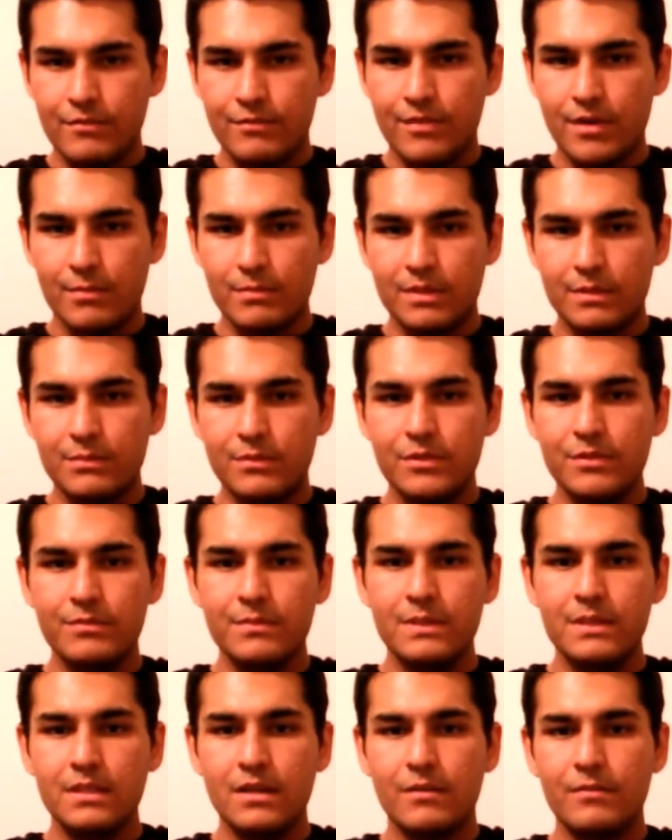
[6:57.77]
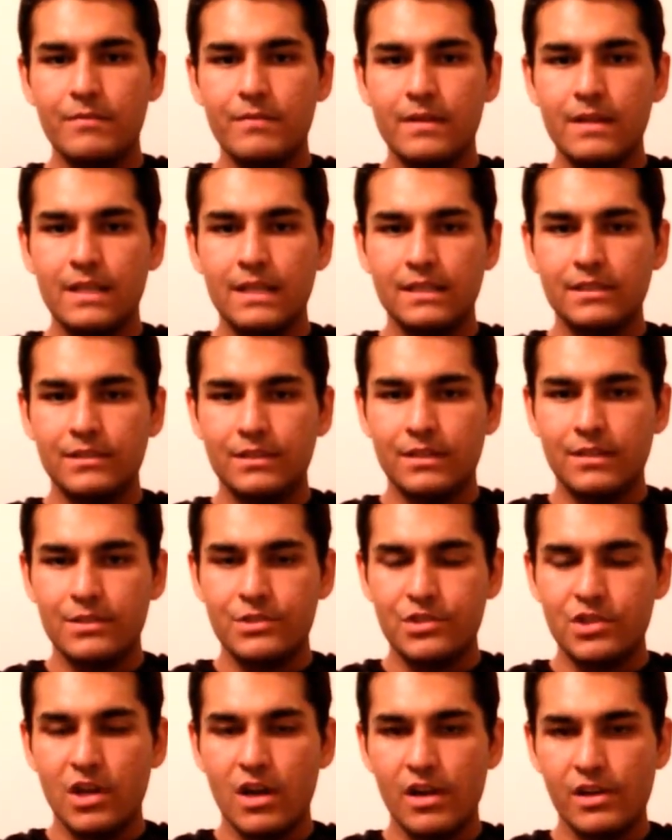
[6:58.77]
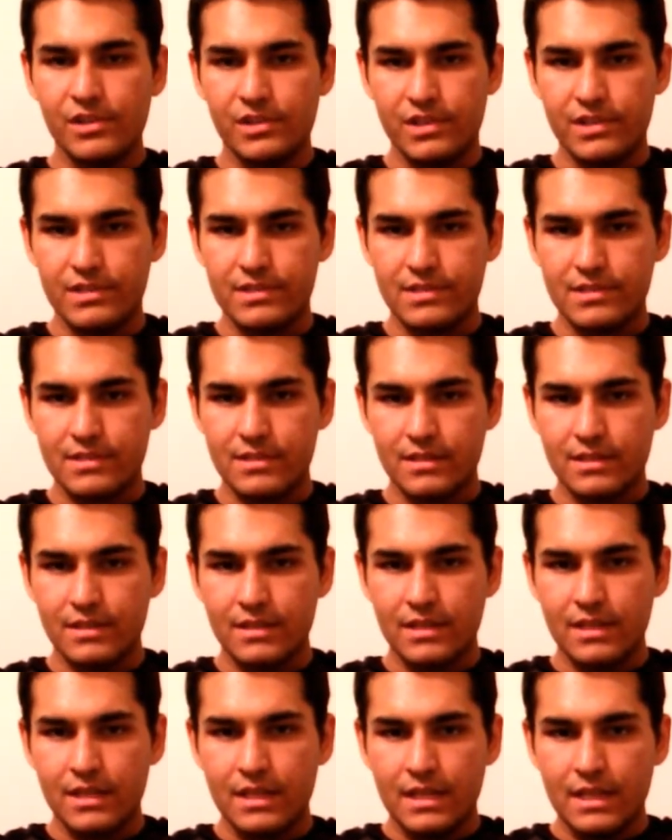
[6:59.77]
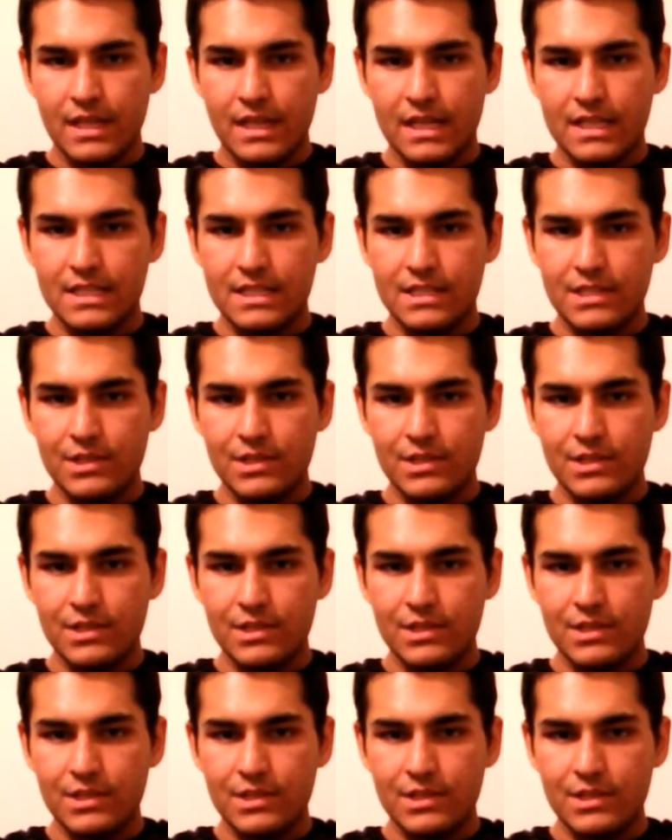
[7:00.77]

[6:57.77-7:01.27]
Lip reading: from the movement of electrical charges. It